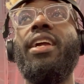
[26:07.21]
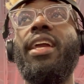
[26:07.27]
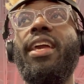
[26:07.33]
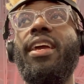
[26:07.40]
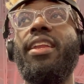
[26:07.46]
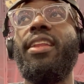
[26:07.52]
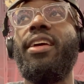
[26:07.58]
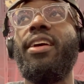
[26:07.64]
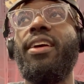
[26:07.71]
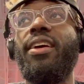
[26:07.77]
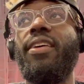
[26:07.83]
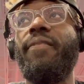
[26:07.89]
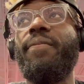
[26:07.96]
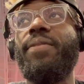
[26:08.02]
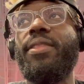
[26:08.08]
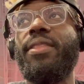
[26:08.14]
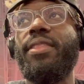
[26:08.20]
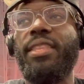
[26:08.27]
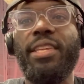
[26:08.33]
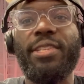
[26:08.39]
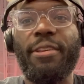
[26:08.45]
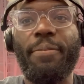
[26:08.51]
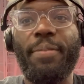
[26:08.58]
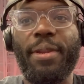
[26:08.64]
And
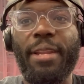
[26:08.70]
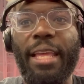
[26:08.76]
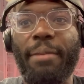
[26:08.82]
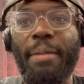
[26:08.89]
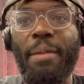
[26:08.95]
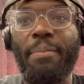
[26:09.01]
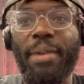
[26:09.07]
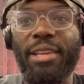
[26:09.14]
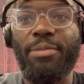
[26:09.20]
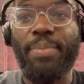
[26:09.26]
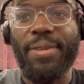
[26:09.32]
these have been like my best